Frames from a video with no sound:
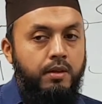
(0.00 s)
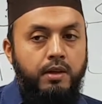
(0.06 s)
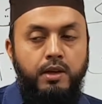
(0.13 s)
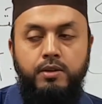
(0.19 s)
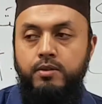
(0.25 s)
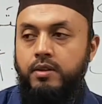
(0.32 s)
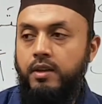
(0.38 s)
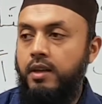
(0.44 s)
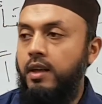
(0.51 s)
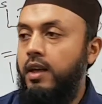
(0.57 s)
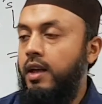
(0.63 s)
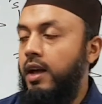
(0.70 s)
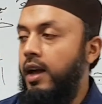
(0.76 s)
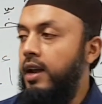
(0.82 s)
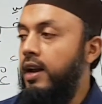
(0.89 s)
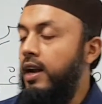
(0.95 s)
Can you say
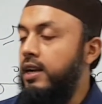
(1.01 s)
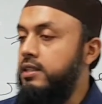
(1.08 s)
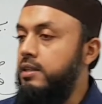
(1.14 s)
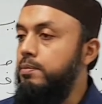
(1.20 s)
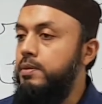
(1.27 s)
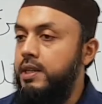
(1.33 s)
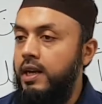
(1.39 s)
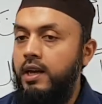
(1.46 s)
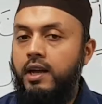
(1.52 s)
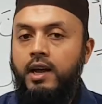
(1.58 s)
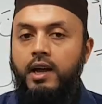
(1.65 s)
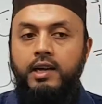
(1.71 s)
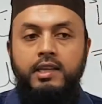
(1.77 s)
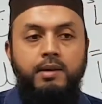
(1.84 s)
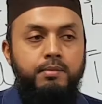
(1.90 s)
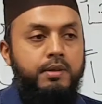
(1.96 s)
hal hasibta
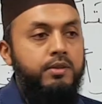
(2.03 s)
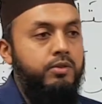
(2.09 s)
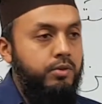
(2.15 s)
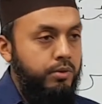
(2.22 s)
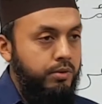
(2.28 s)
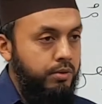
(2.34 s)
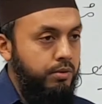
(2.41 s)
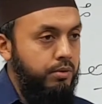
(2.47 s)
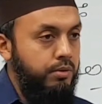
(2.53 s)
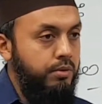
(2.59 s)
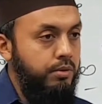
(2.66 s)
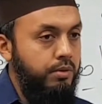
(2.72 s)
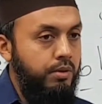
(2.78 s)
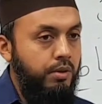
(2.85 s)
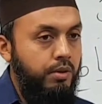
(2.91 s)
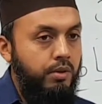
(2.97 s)
ana bintun?
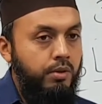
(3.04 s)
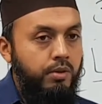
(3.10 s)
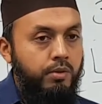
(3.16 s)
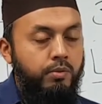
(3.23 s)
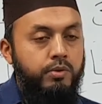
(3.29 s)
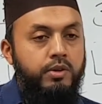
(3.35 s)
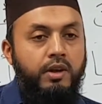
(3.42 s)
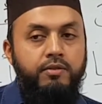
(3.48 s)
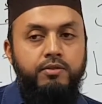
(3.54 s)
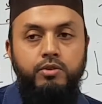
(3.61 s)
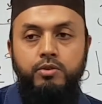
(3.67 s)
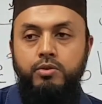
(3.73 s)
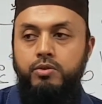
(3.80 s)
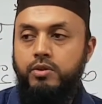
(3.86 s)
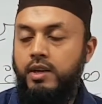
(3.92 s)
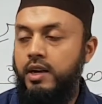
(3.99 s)
Mm. What do you have to
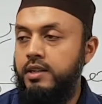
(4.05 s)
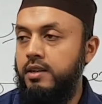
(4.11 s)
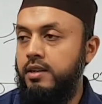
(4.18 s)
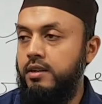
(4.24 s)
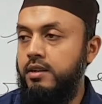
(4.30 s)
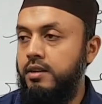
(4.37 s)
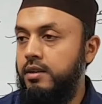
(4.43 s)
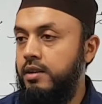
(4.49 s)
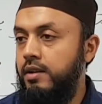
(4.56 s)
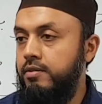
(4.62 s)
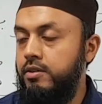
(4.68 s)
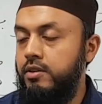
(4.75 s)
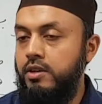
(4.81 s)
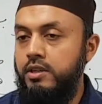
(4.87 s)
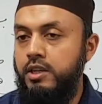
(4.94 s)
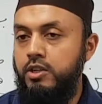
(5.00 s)
do to the ana? You have to
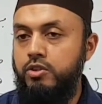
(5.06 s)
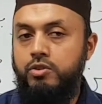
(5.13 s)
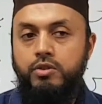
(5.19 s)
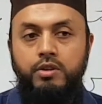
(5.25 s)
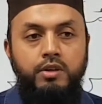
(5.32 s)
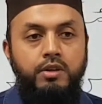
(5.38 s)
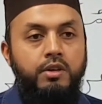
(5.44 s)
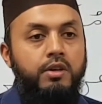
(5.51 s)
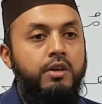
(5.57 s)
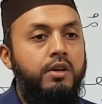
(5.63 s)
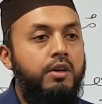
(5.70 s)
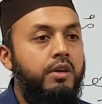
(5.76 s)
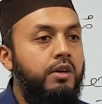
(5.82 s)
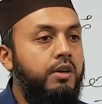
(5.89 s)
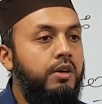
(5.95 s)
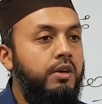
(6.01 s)
turn it into the
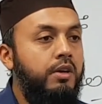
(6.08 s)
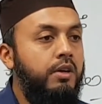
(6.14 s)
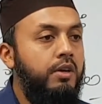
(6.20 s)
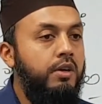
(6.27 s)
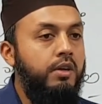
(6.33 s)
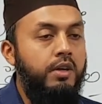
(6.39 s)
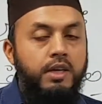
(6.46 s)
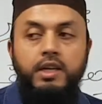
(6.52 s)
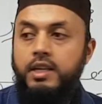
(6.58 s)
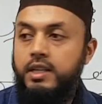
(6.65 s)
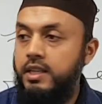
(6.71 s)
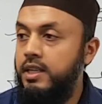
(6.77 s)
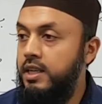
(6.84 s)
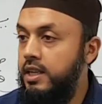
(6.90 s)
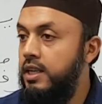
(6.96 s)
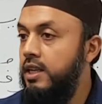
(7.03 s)

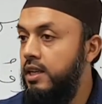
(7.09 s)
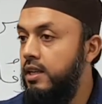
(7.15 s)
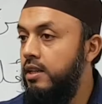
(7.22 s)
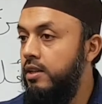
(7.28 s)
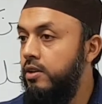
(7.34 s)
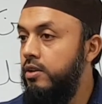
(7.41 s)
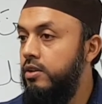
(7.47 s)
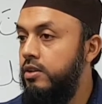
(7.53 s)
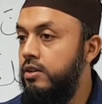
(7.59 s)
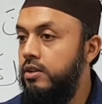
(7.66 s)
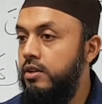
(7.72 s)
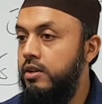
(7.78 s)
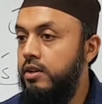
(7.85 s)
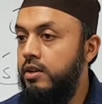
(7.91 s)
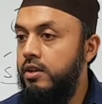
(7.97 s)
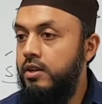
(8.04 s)
mm. ni. Good.
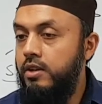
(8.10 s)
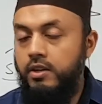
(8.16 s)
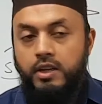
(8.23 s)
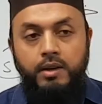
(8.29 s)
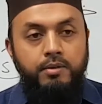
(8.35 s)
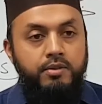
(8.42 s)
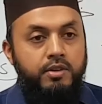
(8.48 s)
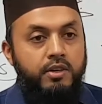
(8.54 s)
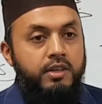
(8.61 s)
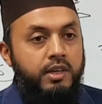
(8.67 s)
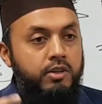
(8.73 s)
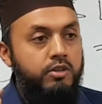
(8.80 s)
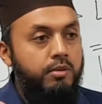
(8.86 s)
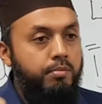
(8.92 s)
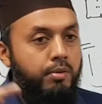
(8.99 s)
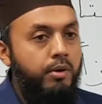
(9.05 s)
You have to turn it
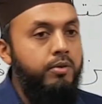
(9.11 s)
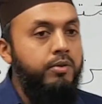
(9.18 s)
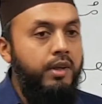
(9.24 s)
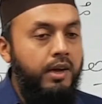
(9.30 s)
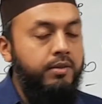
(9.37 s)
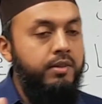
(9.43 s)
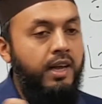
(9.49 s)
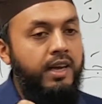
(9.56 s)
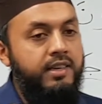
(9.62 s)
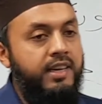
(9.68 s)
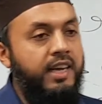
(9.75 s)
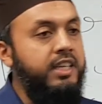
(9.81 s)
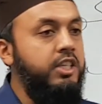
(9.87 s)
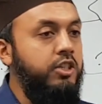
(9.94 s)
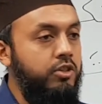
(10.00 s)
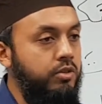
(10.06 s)
into the pronoun that
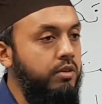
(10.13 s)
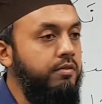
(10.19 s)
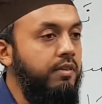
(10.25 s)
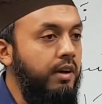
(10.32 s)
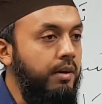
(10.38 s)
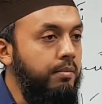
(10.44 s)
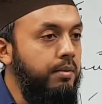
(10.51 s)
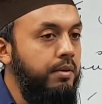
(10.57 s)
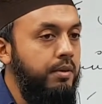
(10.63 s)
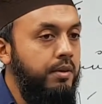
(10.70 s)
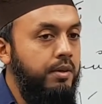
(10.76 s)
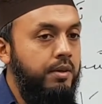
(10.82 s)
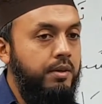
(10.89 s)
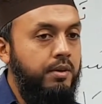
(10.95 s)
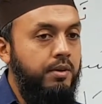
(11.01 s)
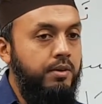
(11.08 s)
attaches to the verb
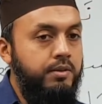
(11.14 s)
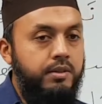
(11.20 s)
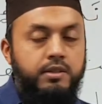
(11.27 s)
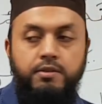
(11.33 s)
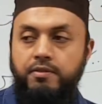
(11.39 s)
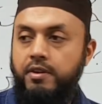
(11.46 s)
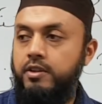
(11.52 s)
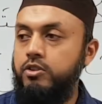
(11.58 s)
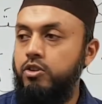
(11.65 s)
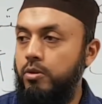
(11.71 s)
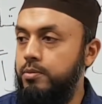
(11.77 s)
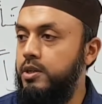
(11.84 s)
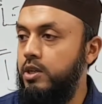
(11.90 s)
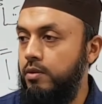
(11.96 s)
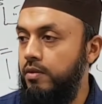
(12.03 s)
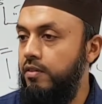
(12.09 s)
because it's the first
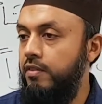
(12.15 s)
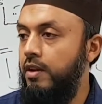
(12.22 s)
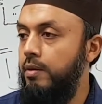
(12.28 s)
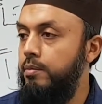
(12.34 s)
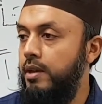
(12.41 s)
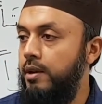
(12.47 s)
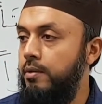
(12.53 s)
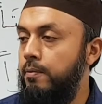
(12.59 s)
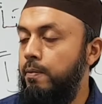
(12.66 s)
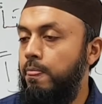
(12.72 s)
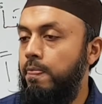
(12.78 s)
object of the verb now.